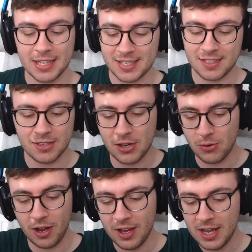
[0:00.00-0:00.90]
These two
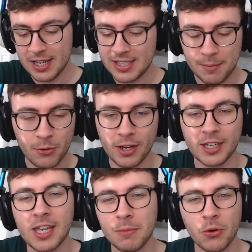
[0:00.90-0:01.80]
are typing on
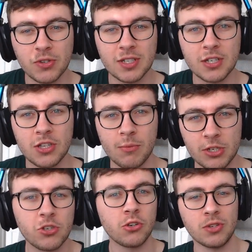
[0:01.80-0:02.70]
keyboards at each other, but they
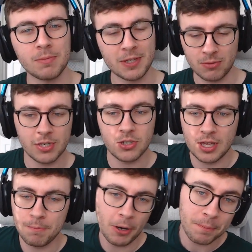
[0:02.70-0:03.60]
should go and speak to each
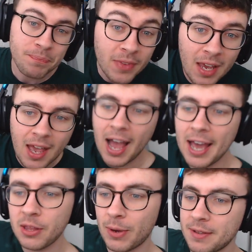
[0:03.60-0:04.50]
other. But
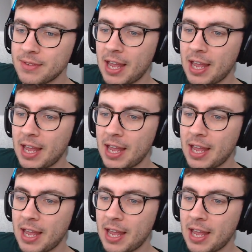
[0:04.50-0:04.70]
either way,